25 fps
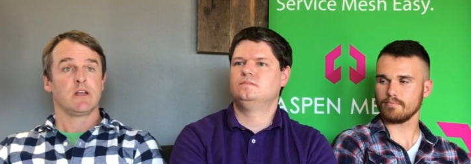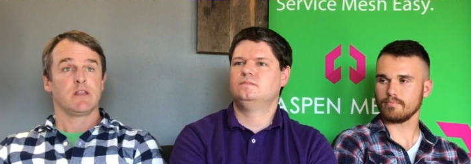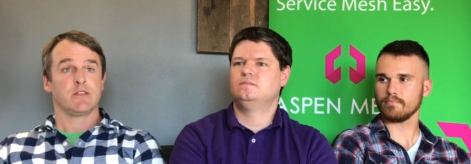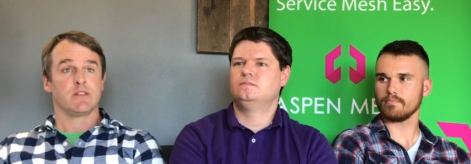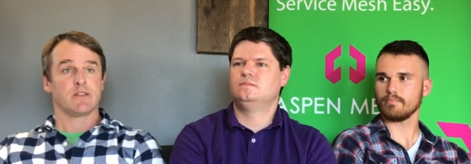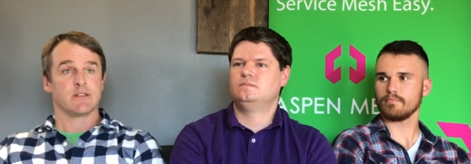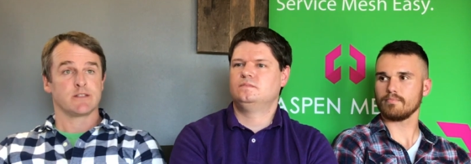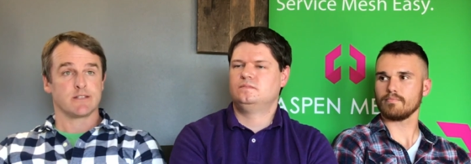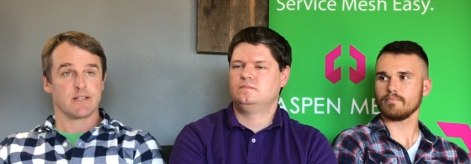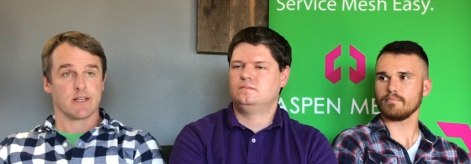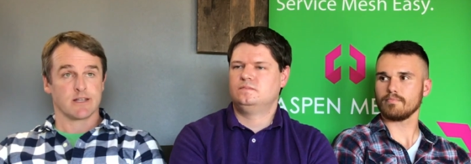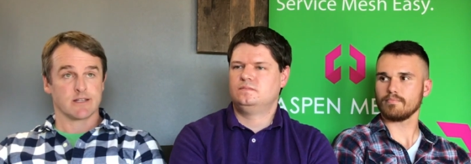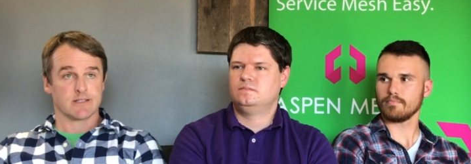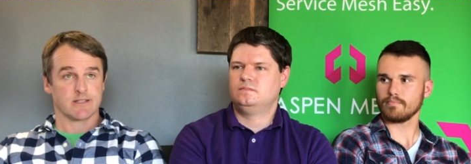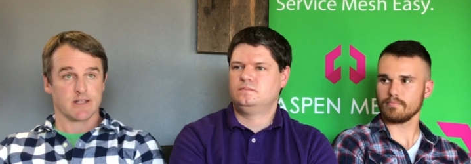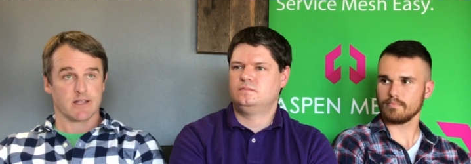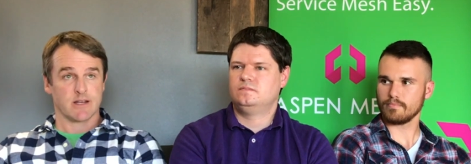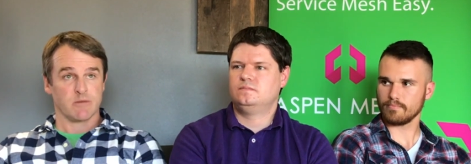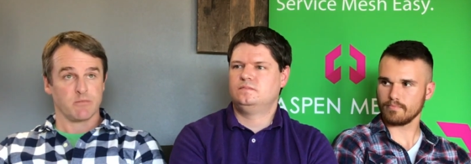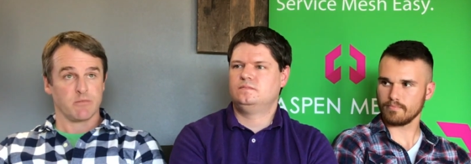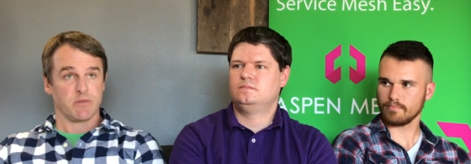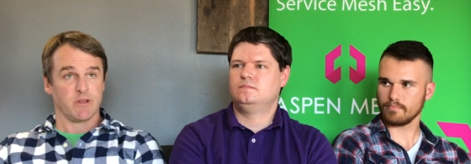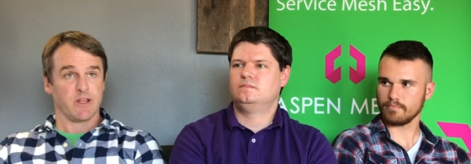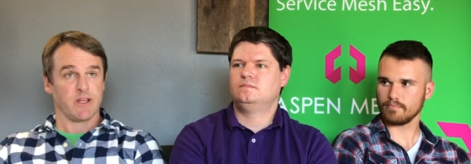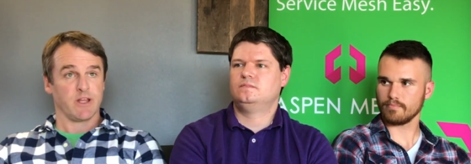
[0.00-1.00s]
Speaker 1: the six that
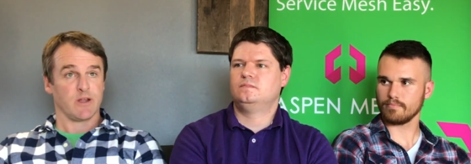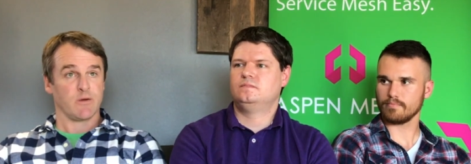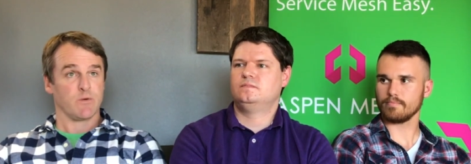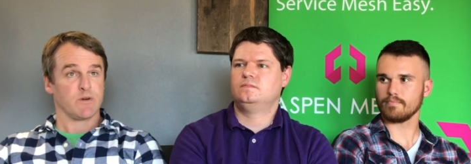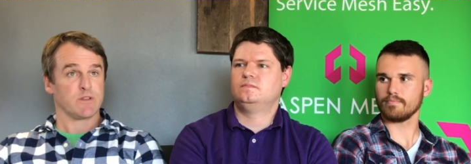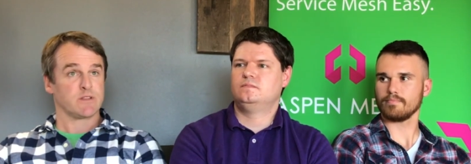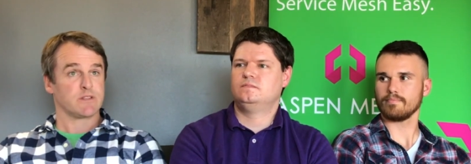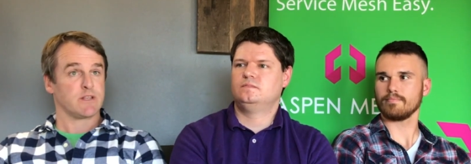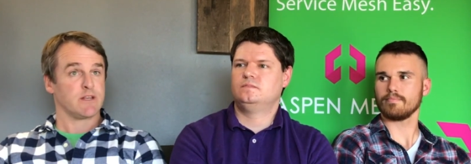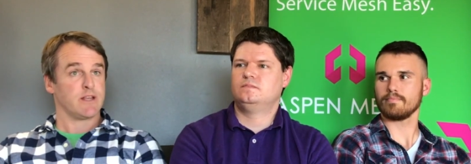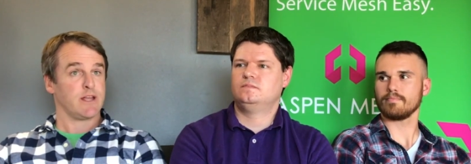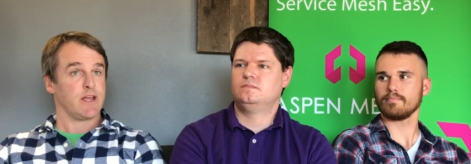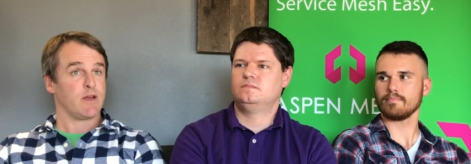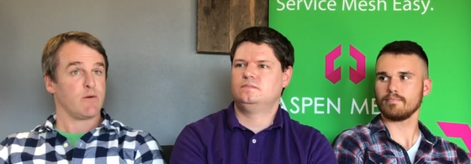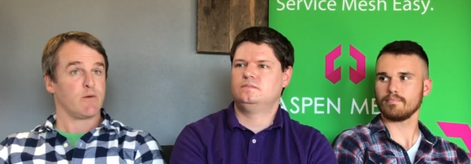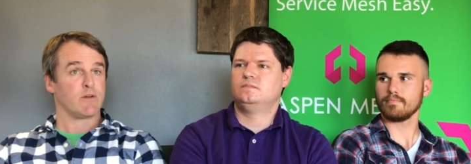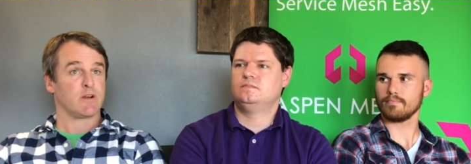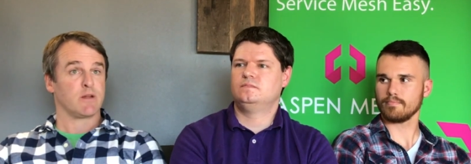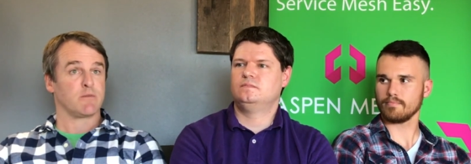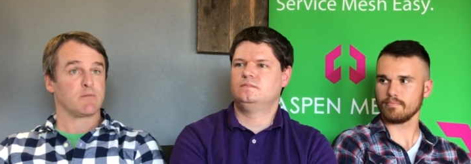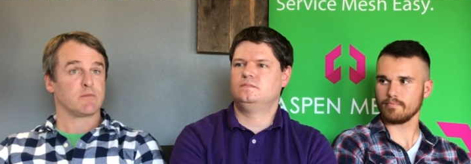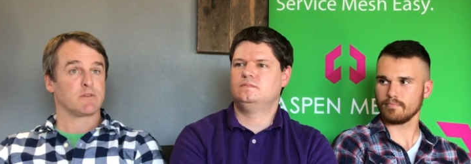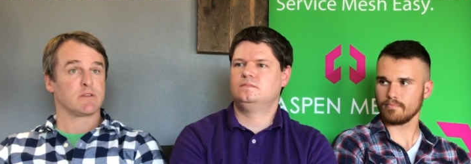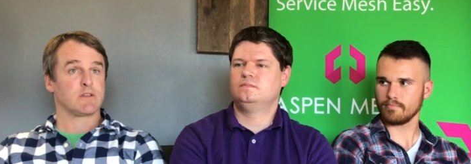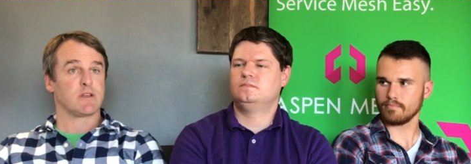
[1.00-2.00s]
I'm playing with today when
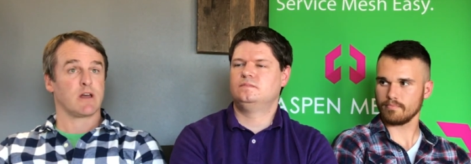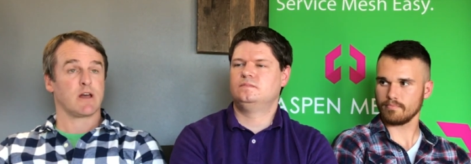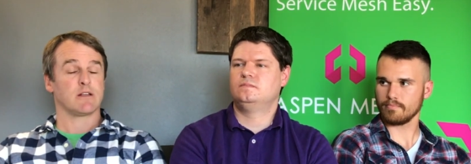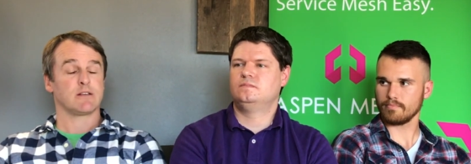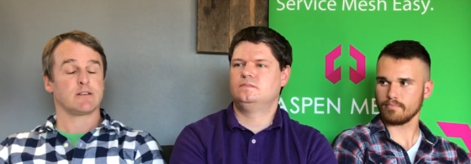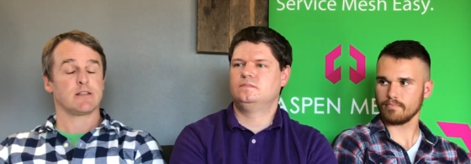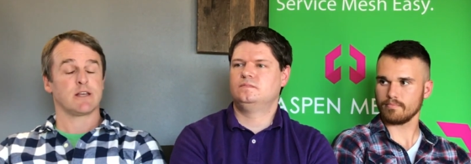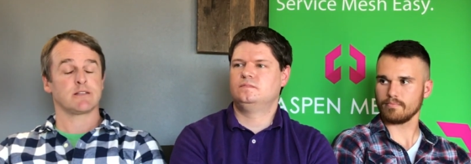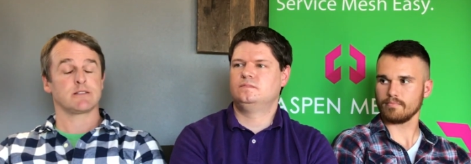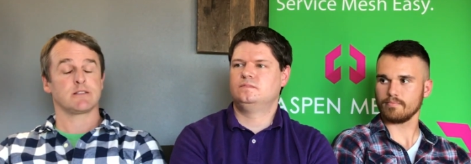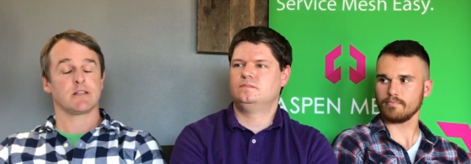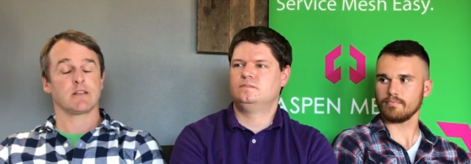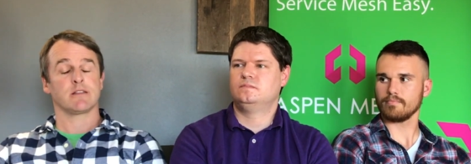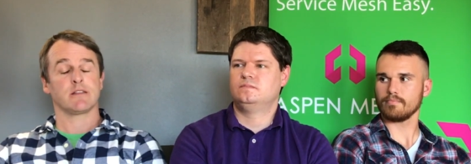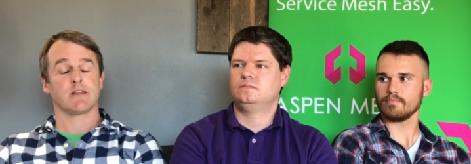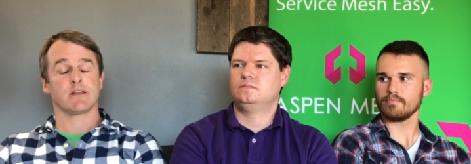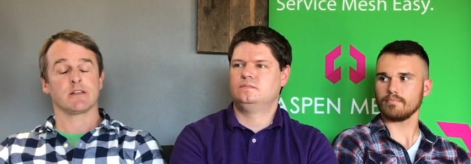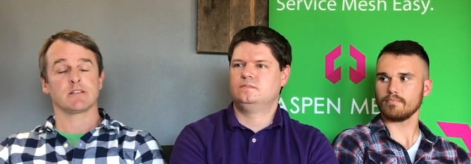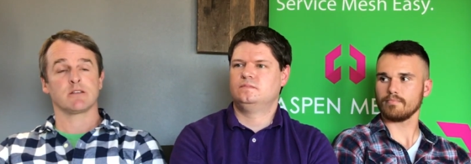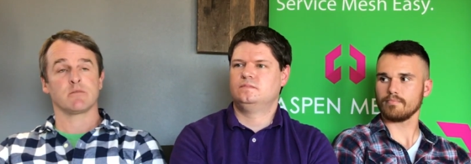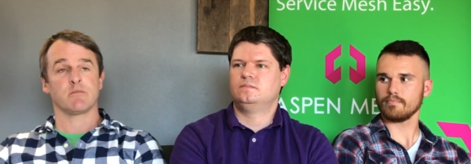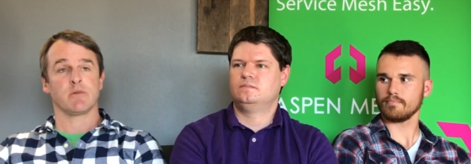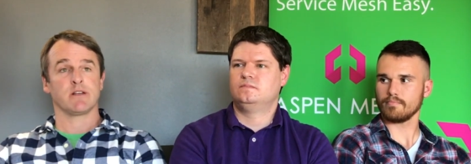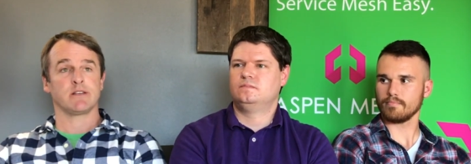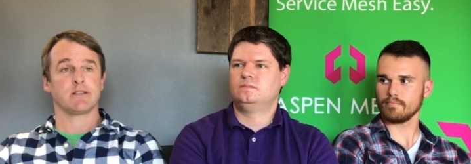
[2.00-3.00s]
I'm uh, testing
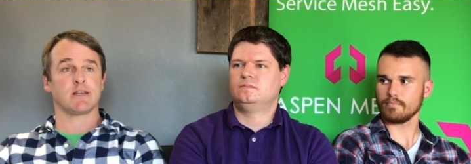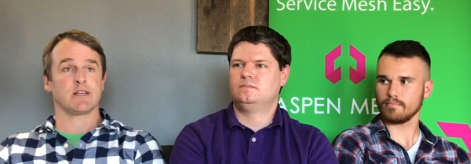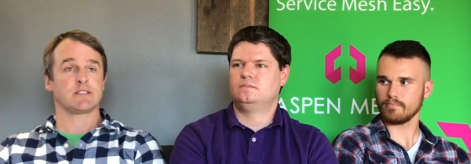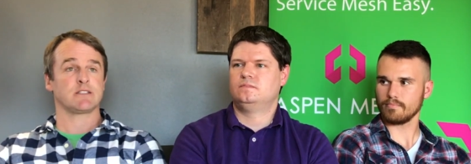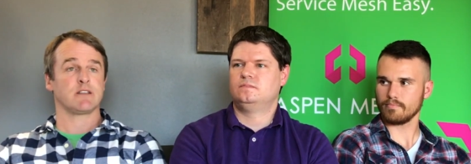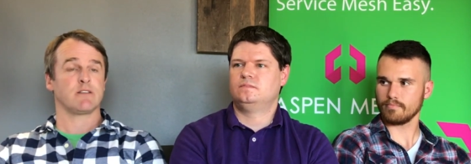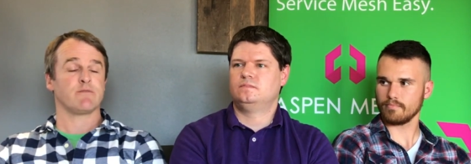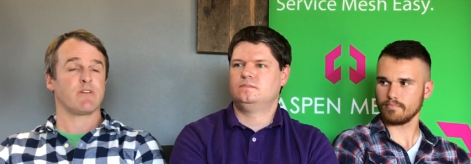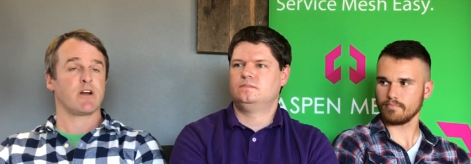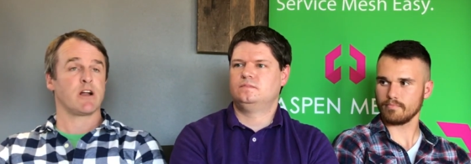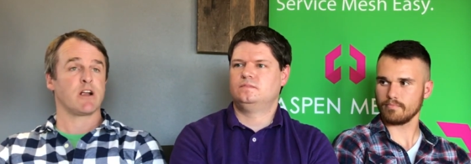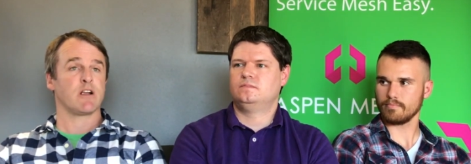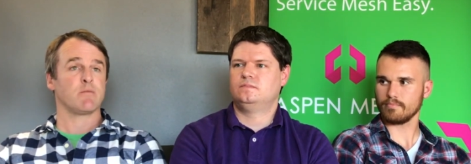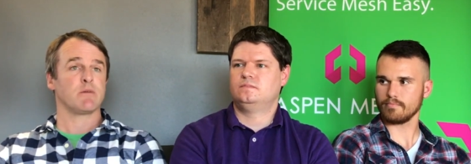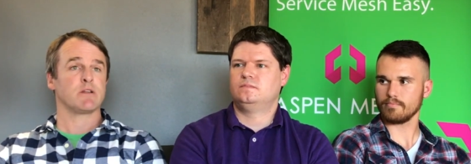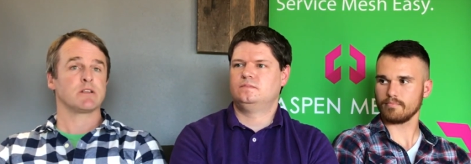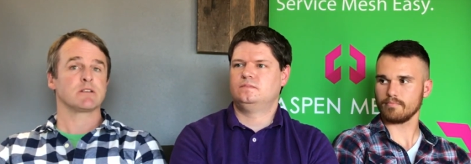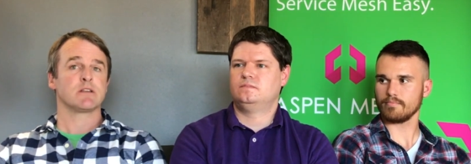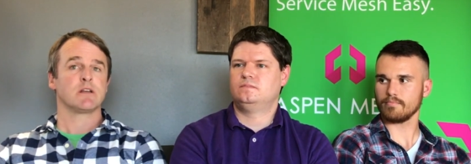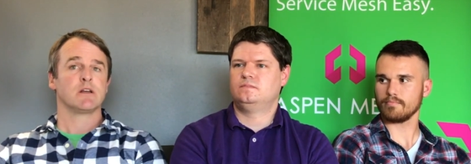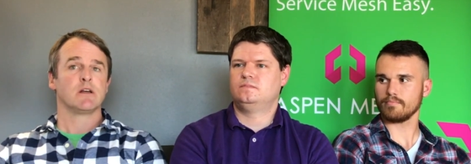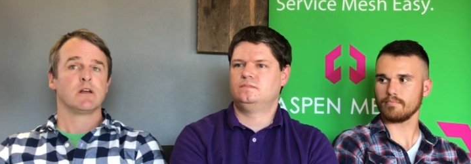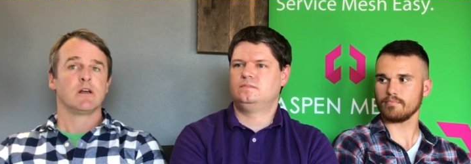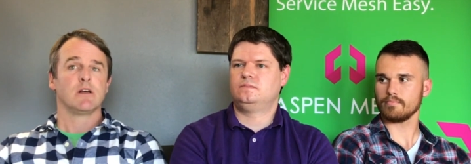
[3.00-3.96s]
things in my test environment.